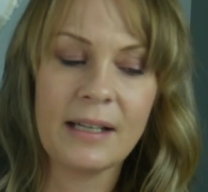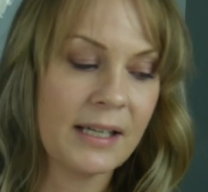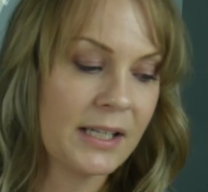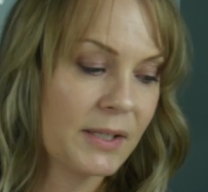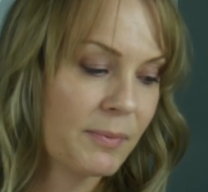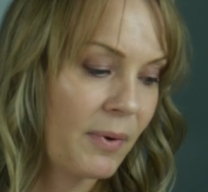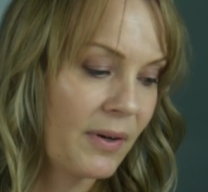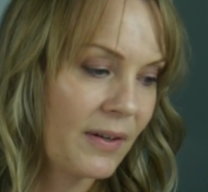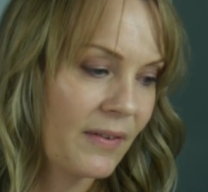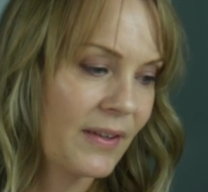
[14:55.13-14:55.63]

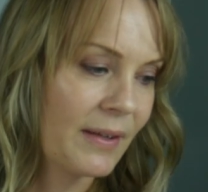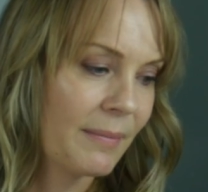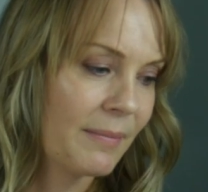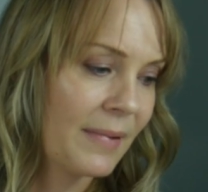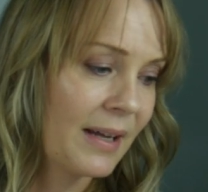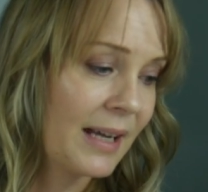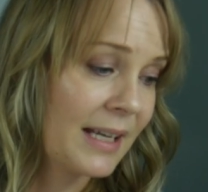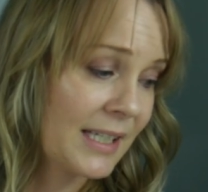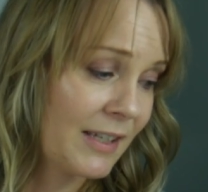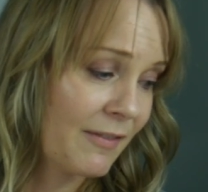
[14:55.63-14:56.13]
it's one of
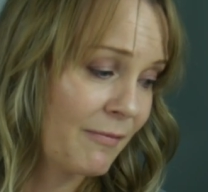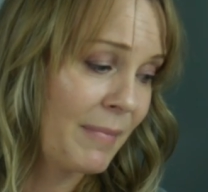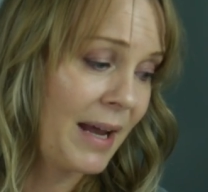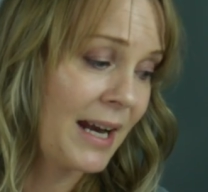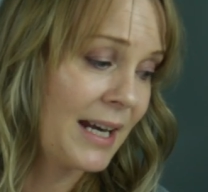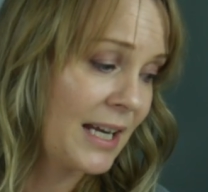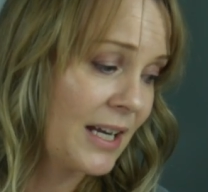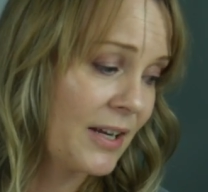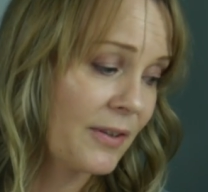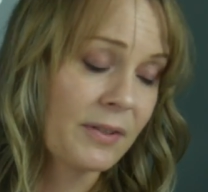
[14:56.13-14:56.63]
them, as of
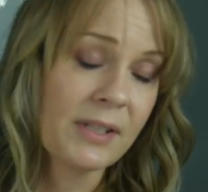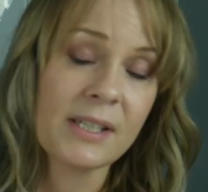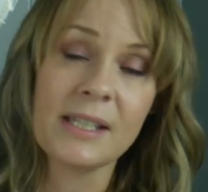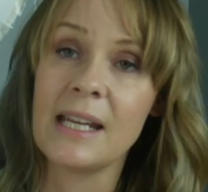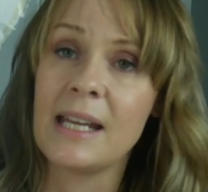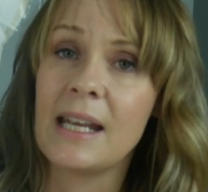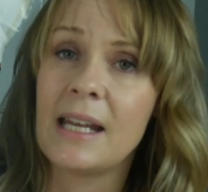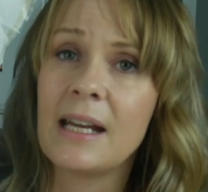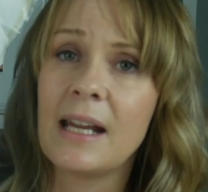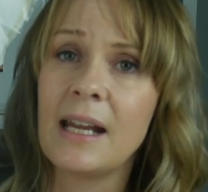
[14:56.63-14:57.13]
many you'll
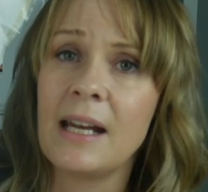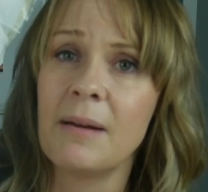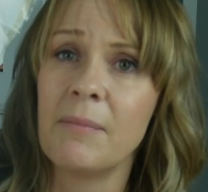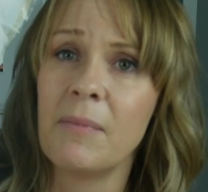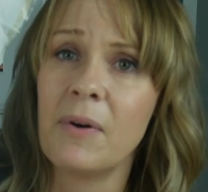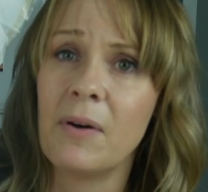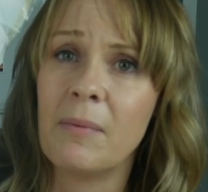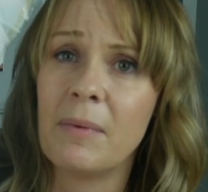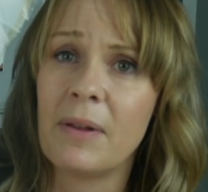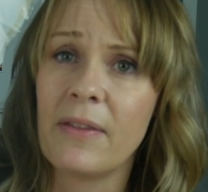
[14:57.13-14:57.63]
see in a
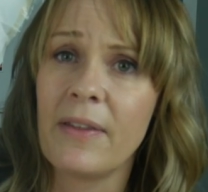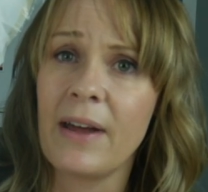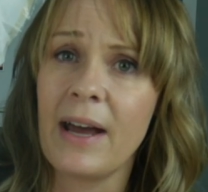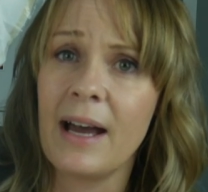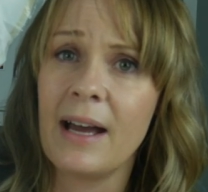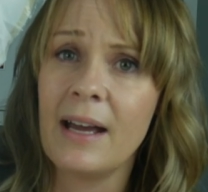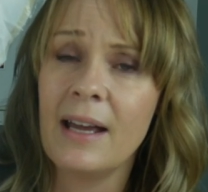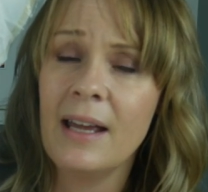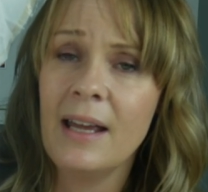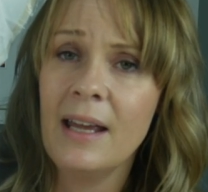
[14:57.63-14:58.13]
moment,
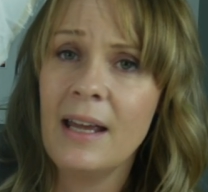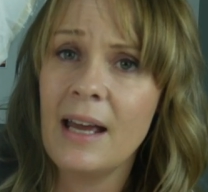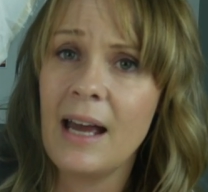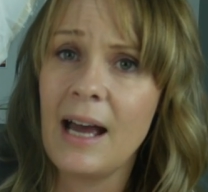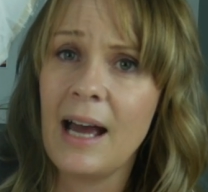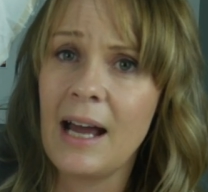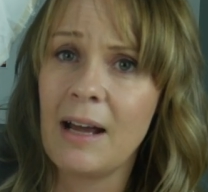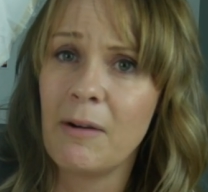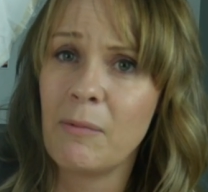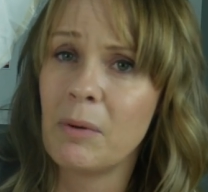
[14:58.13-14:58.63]
that
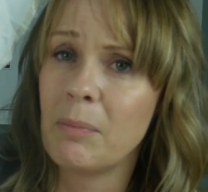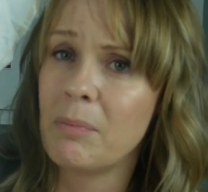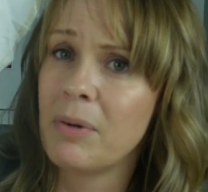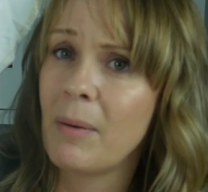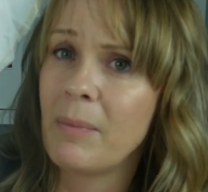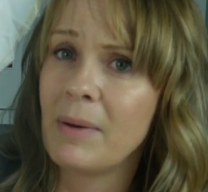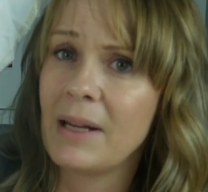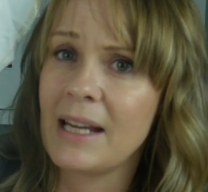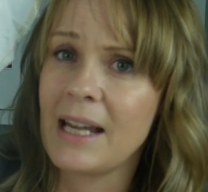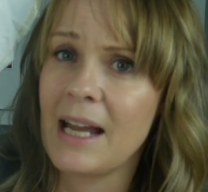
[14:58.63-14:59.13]
I will
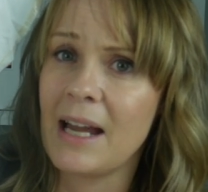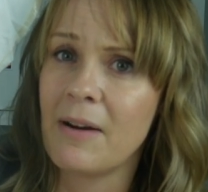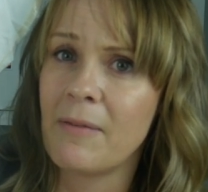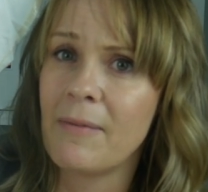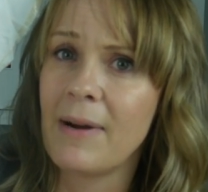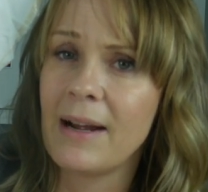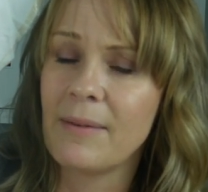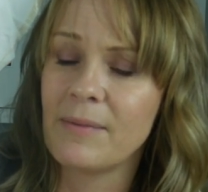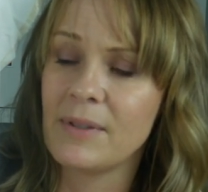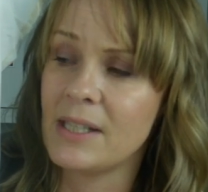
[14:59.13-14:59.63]
probably get
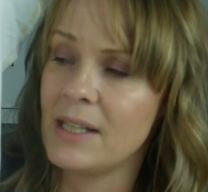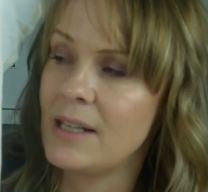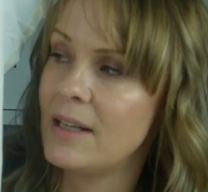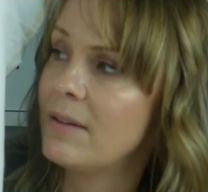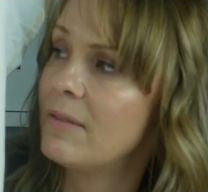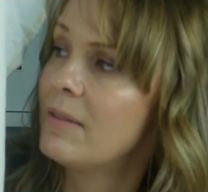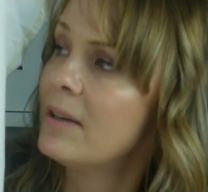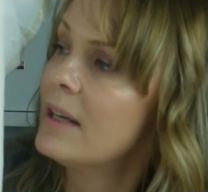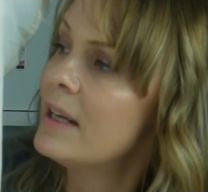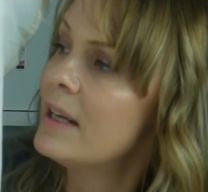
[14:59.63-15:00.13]
around to